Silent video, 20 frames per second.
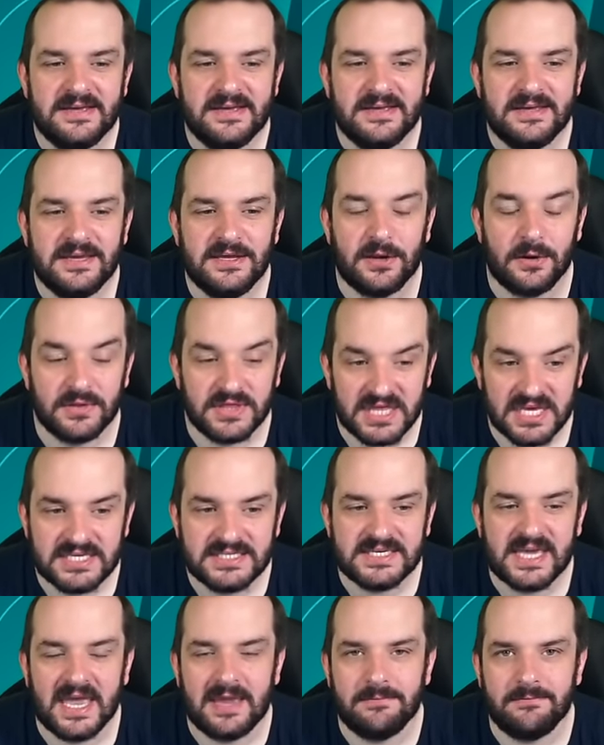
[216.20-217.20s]
you know, this
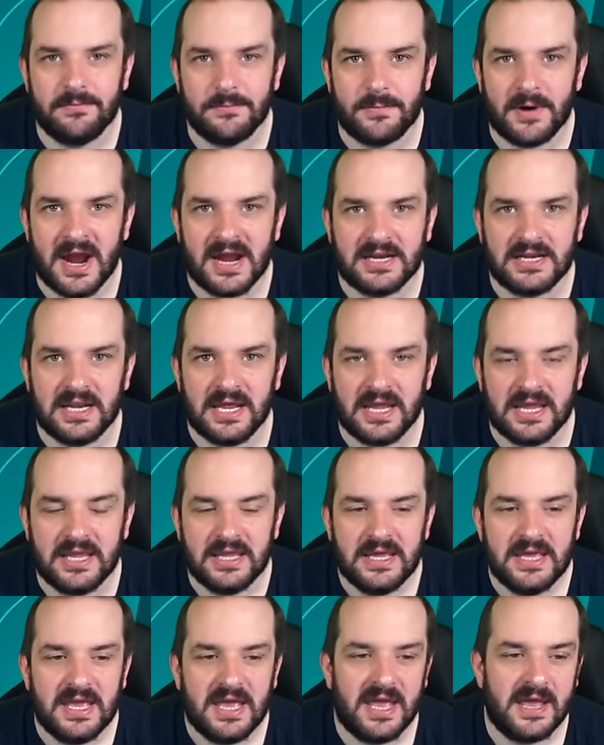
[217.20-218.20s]
game for Bradley
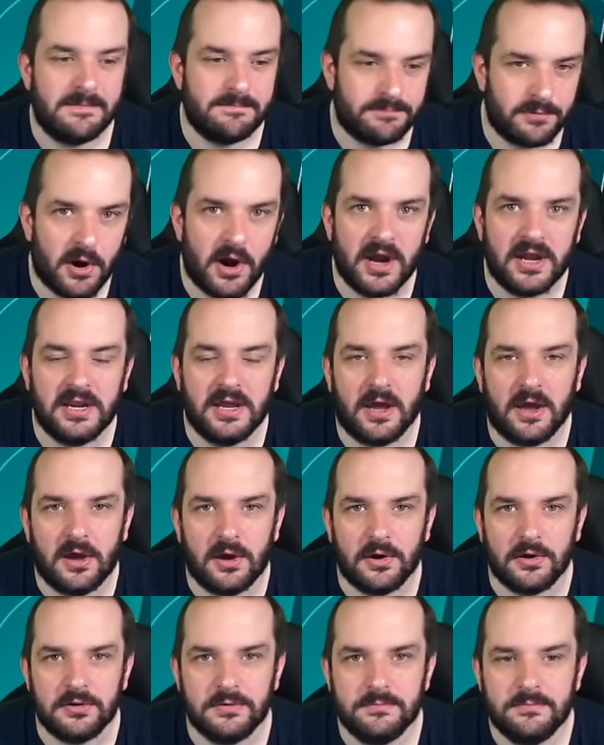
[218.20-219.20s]
and Brighton at
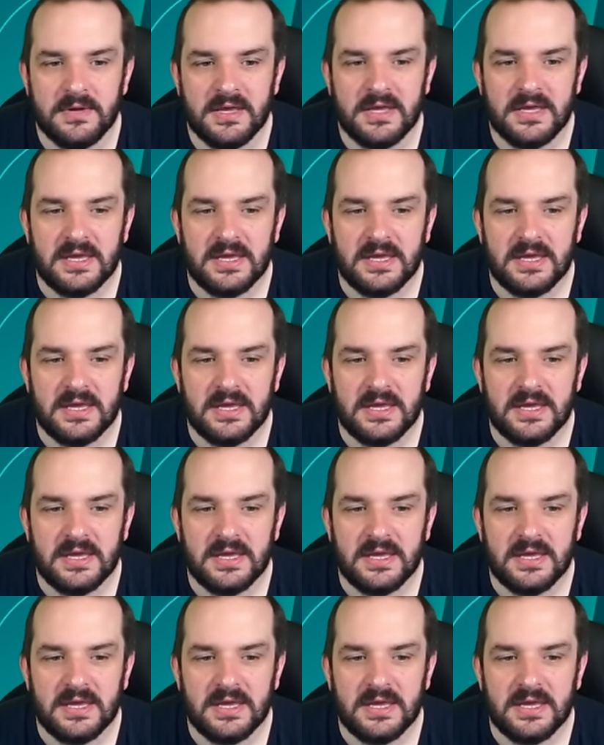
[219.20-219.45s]
home